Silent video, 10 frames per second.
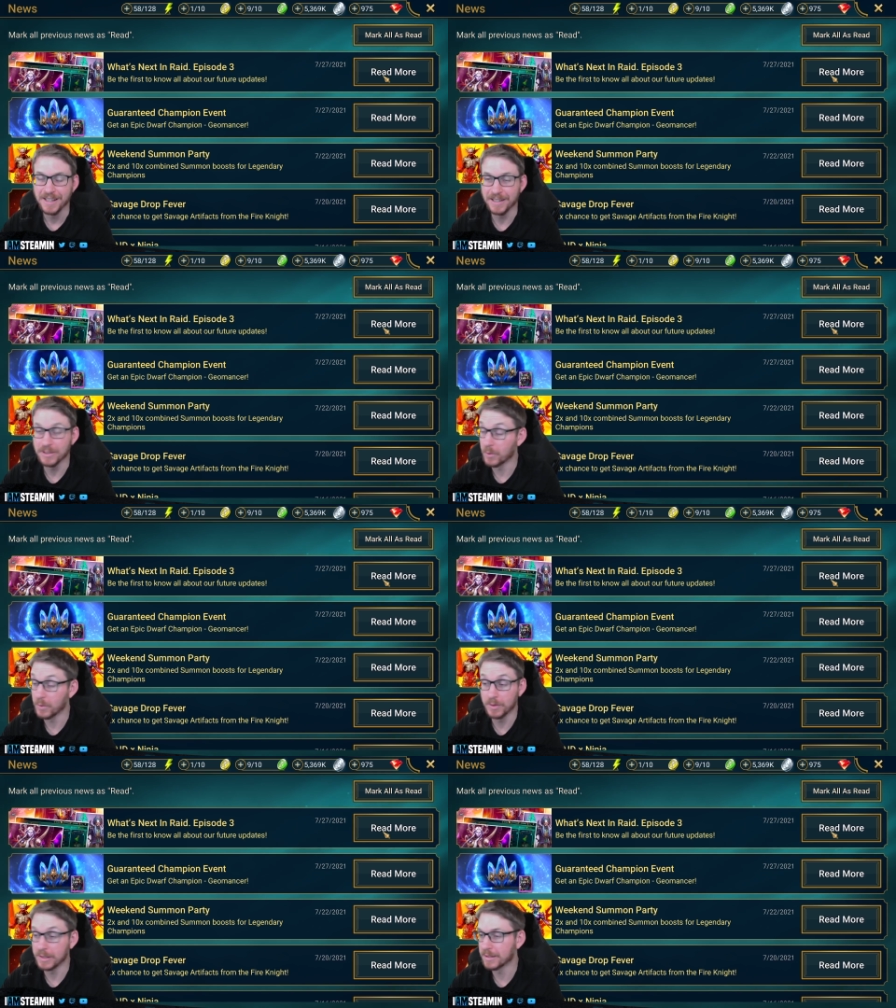I don't know
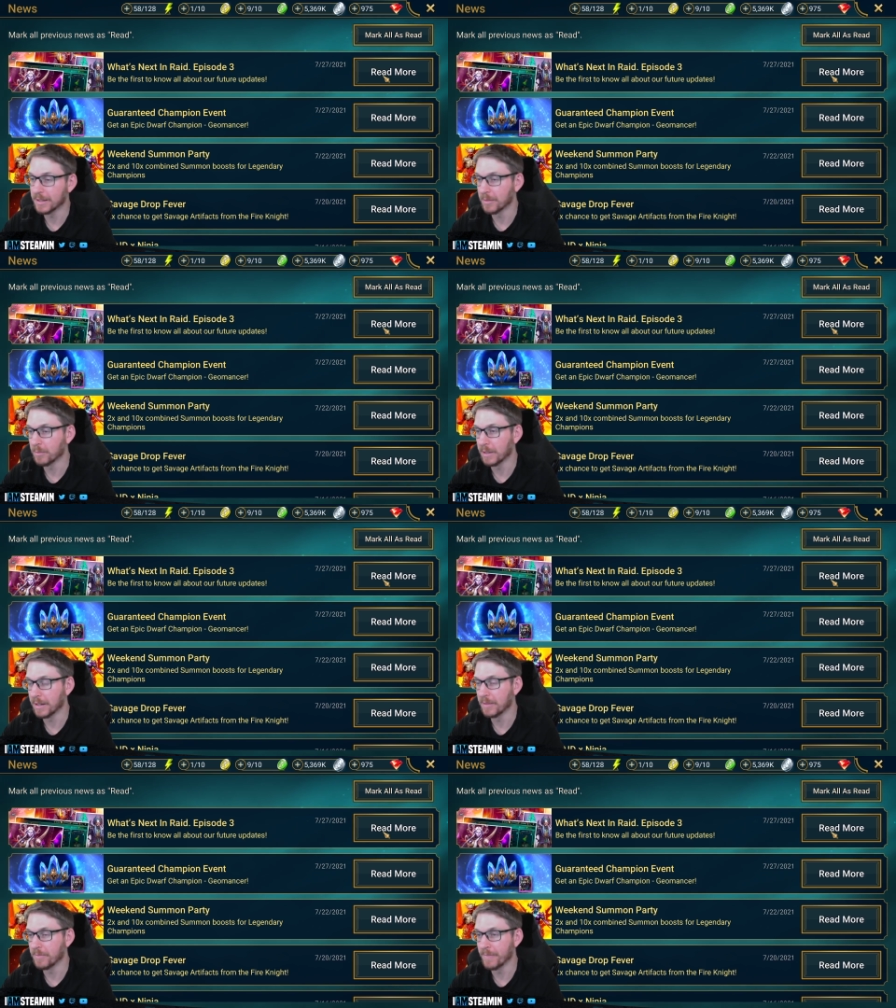who leaked it,
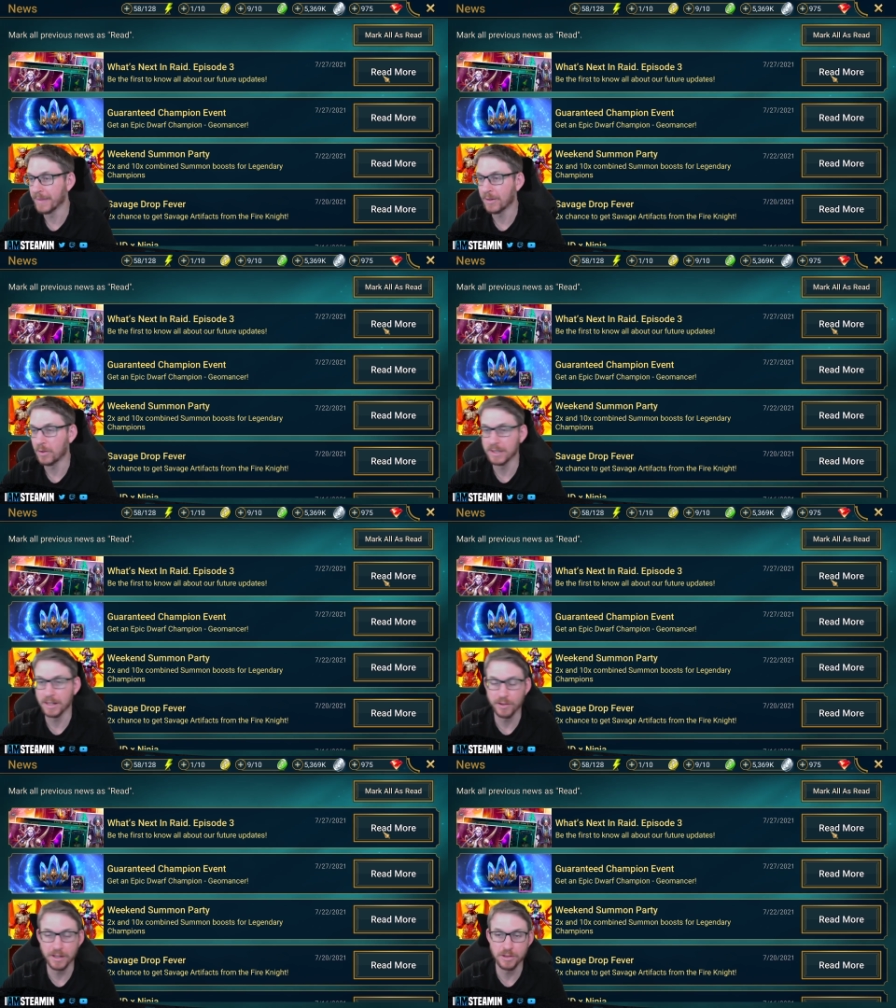but um, the
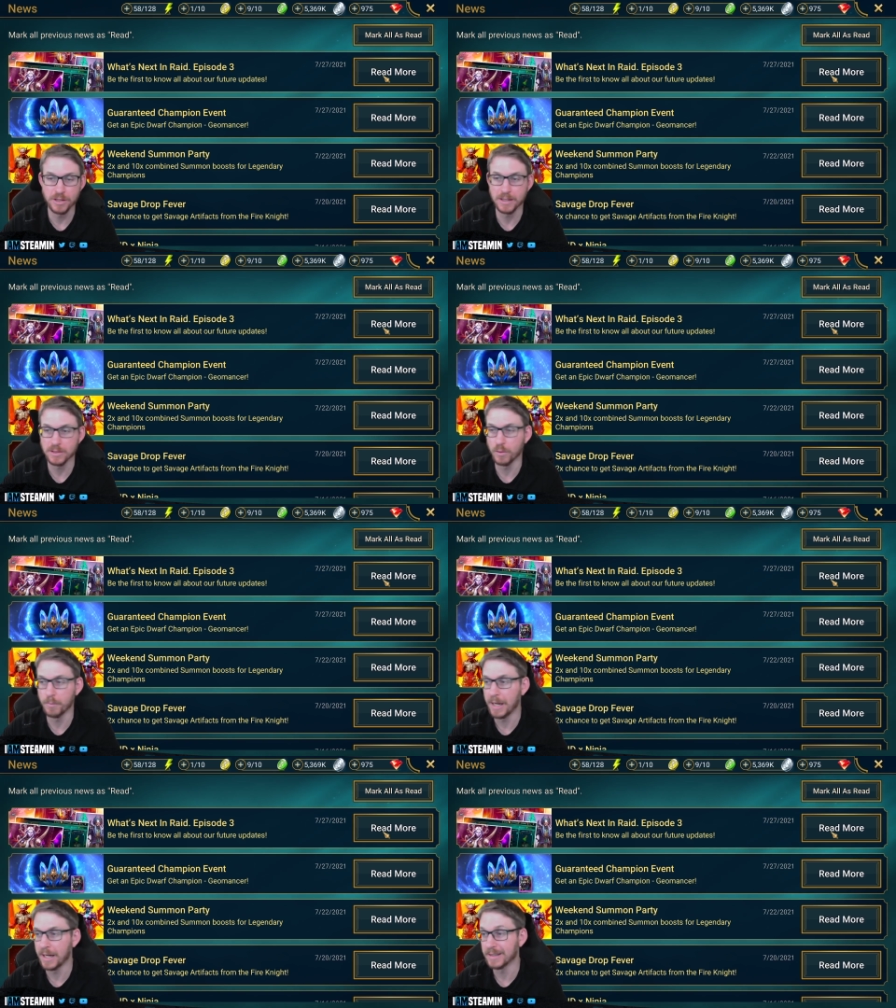content creator chat's
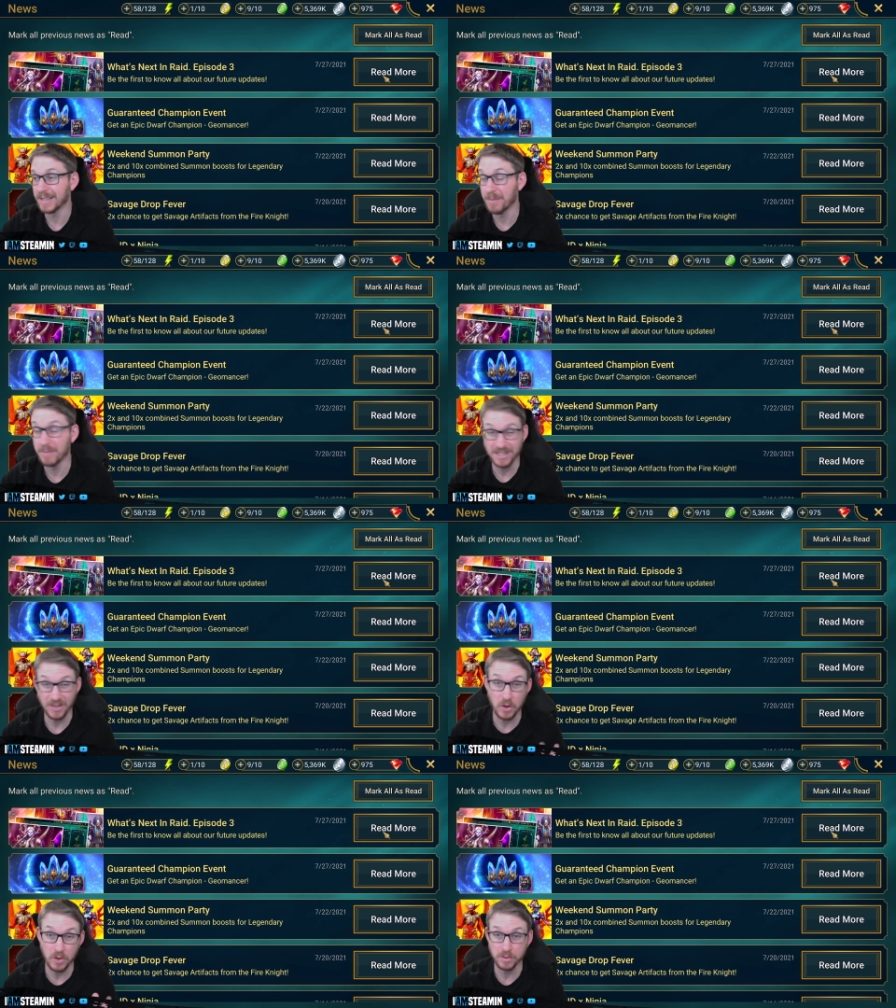going mad. I missed
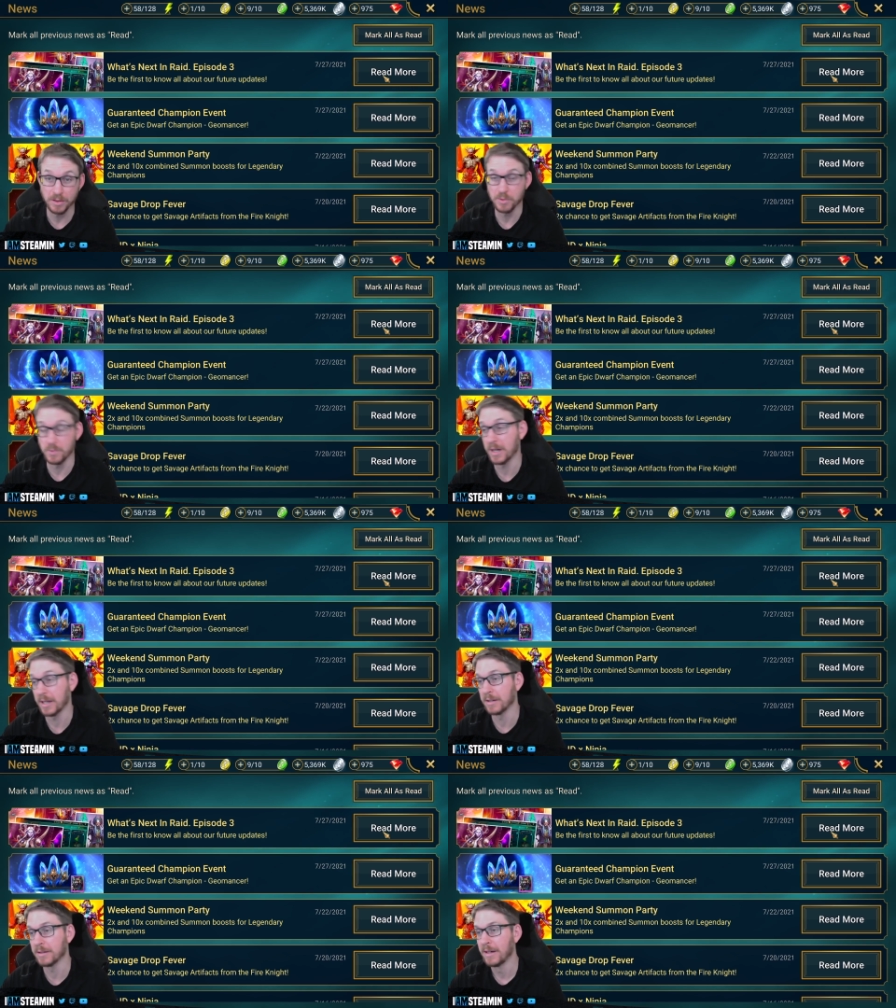it all. I was
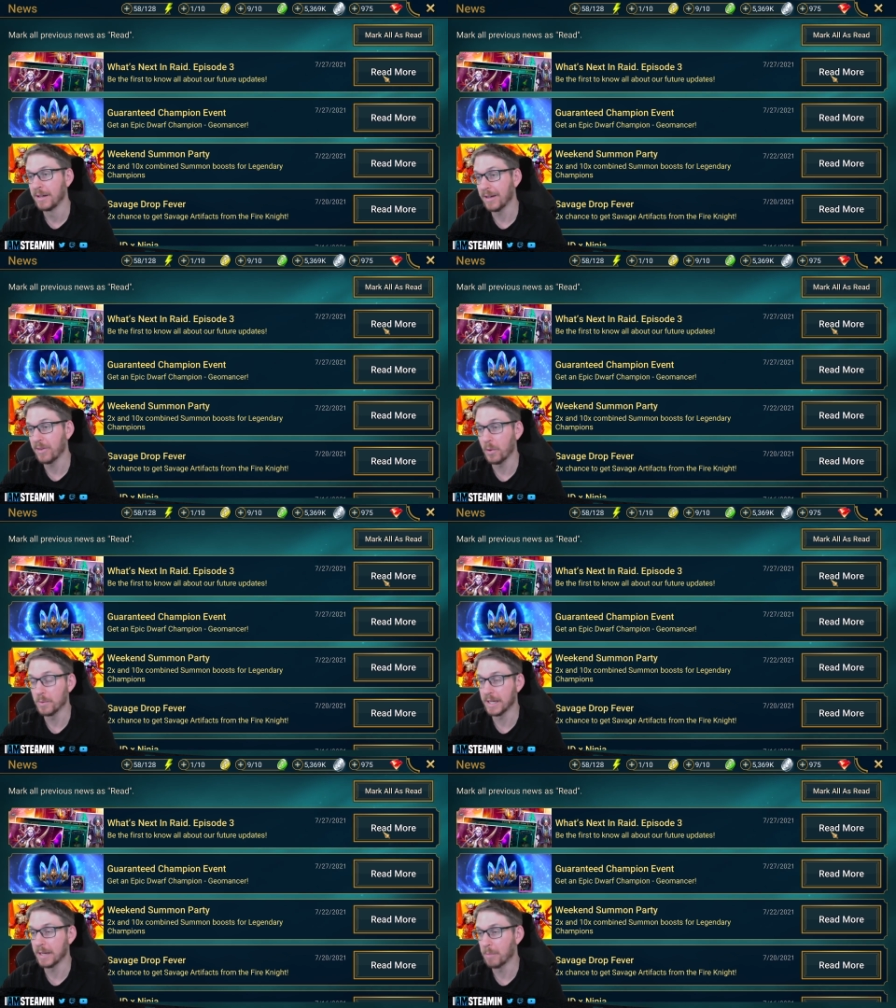working. I thought I
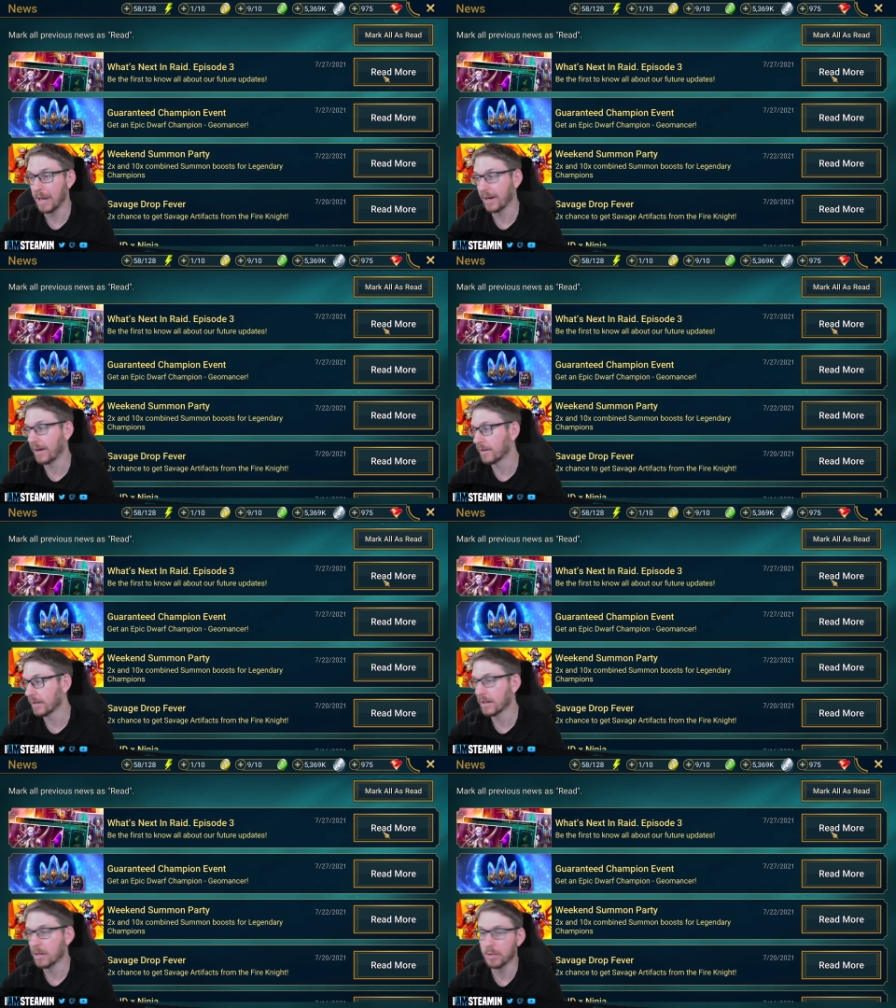was getting back
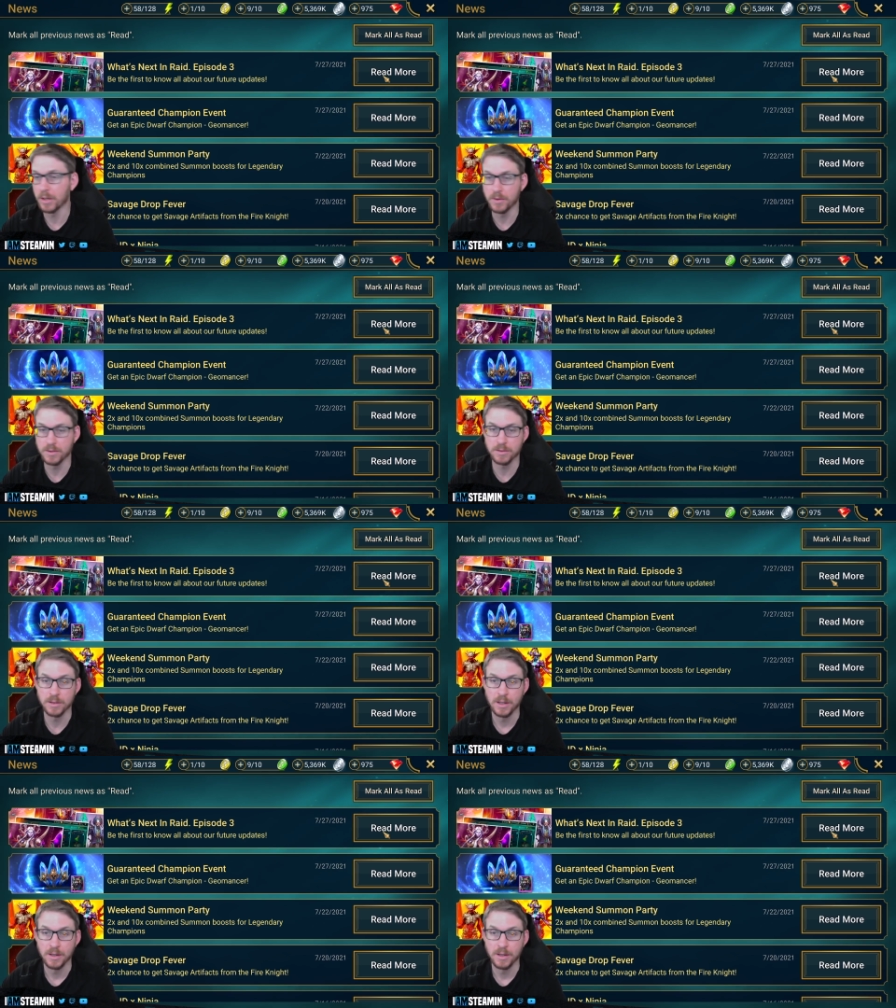early, a couple of hours